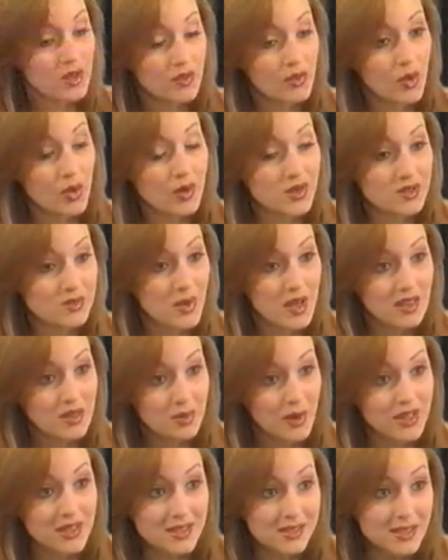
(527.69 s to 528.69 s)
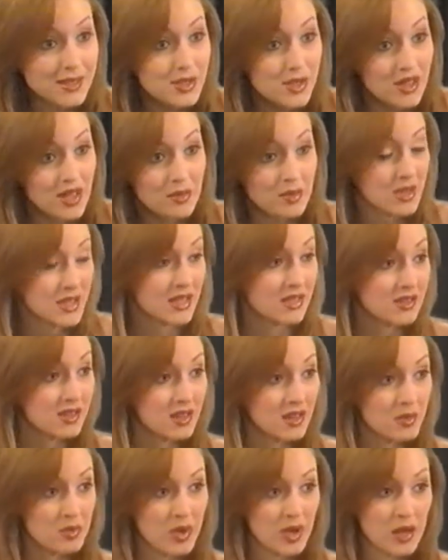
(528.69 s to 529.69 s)
of course, made the right decision. I mean, he's
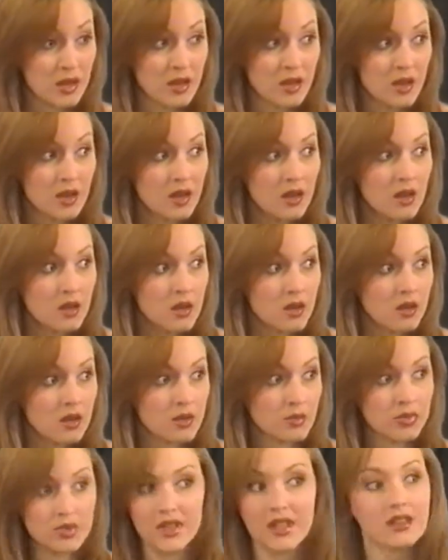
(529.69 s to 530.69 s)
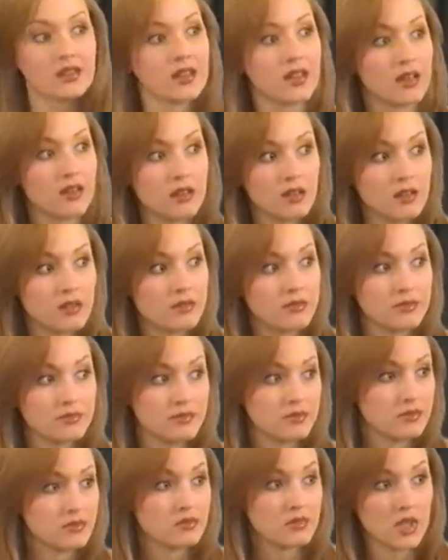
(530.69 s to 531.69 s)
going to be completely,
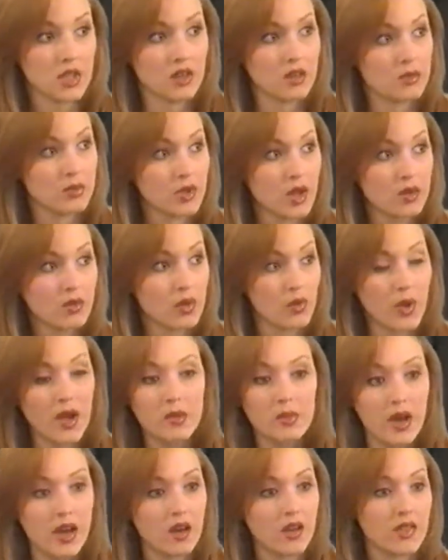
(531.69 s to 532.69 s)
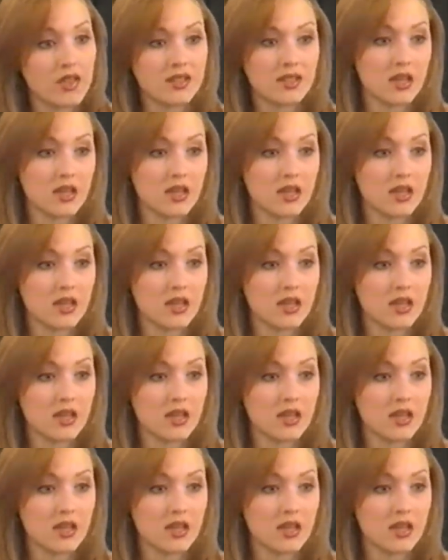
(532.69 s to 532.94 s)
you know, blown away by all this,